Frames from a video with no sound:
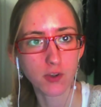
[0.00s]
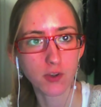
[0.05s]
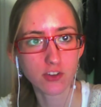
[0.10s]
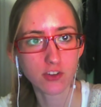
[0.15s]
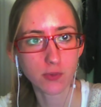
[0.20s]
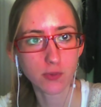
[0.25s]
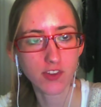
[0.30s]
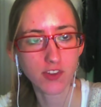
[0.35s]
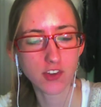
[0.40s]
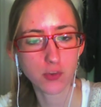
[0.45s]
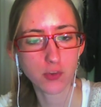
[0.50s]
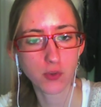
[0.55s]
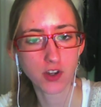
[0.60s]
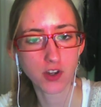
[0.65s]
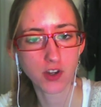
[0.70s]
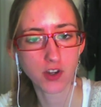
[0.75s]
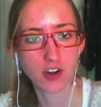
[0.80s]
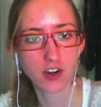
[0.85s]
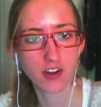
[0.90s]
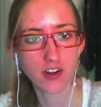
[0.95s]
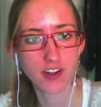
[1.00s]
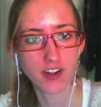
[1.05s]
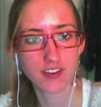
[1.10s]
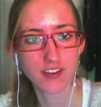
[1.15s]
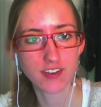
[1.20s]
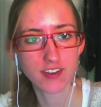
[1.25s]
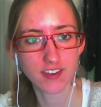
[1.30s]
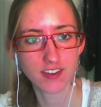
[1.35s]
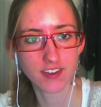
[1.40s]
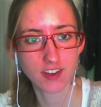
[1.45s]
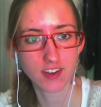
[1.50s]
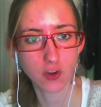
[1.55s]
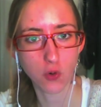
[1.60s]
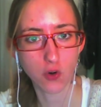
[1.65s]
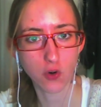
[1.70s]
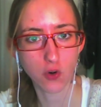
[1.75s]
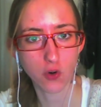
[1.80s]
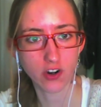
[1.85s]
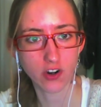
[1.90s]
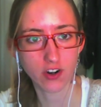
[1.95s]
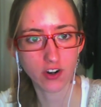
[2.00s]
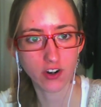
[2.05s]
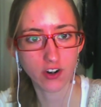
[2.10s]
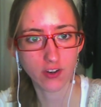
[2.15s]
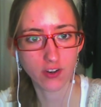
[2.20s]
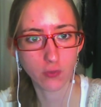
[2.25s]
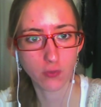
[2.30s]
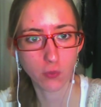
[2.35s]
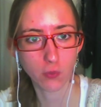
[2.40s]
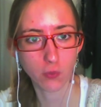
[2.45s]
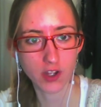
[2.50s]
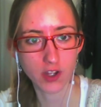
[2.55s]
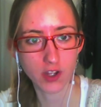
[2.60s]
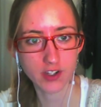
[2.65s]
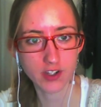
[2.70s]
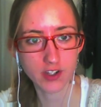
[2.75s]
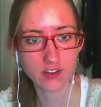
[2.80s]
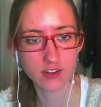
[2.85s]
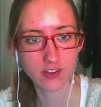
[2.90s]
with this one, is it the quartile 1